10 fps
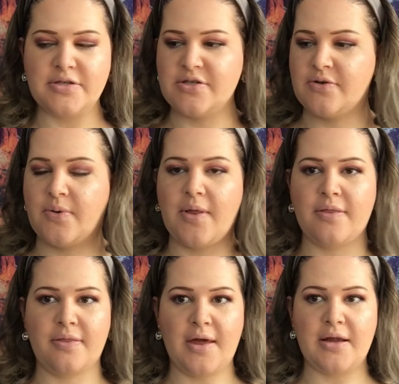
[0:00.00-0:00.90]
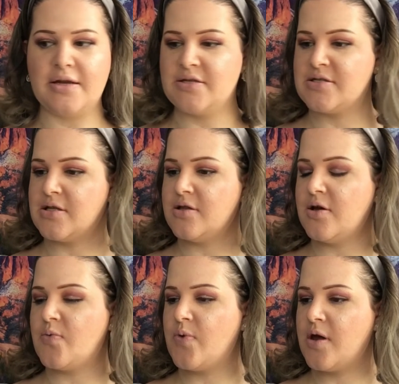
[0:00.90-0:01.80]
So that is the
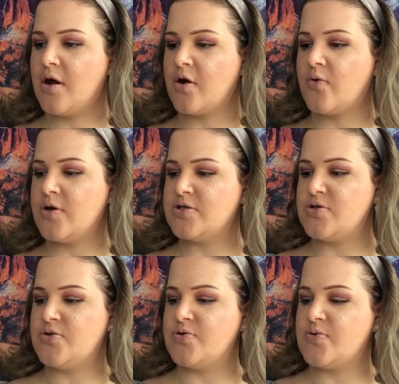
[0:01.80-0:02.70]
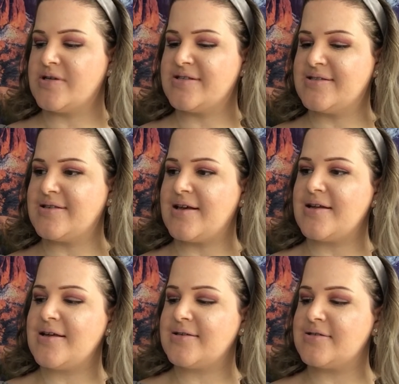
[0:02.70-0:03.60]
look. We are going to set
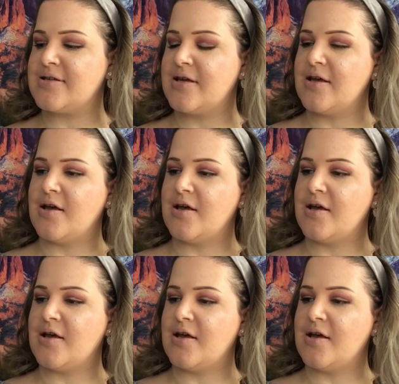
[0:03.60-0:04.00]
it.